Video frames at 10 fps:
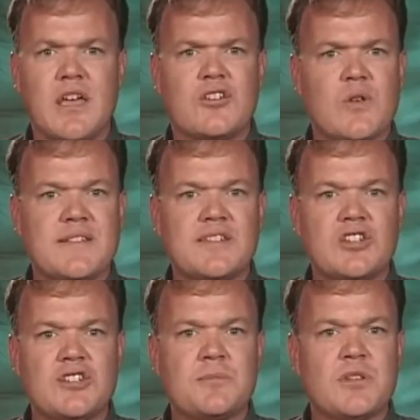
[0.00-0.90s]

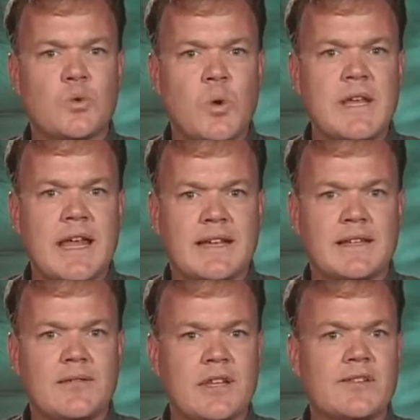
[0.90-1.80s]
Transitions between
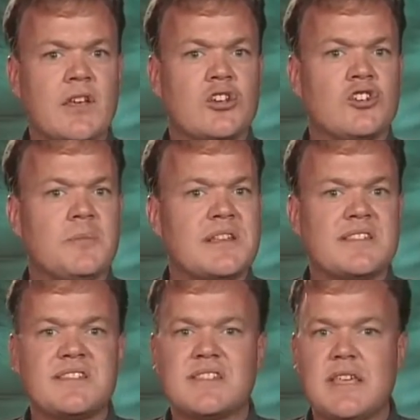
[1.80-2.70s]
activities should be as
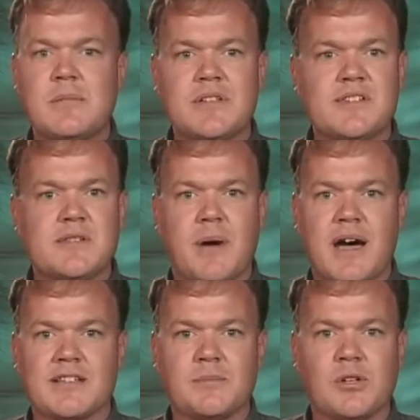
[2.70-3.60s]
seamless as
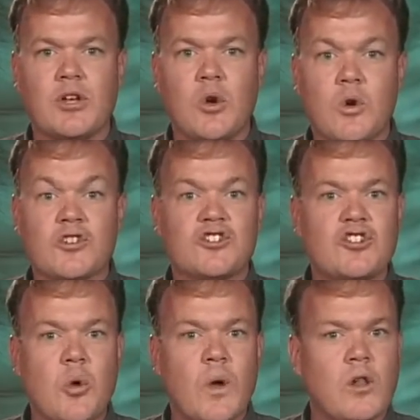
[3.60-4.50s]
possible or
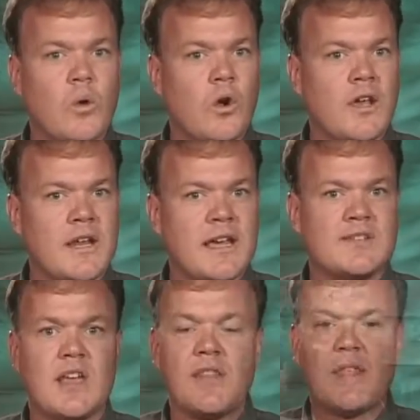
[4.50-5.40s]
so well
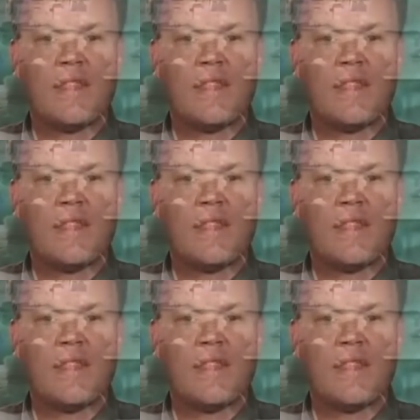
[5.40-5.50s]
organized that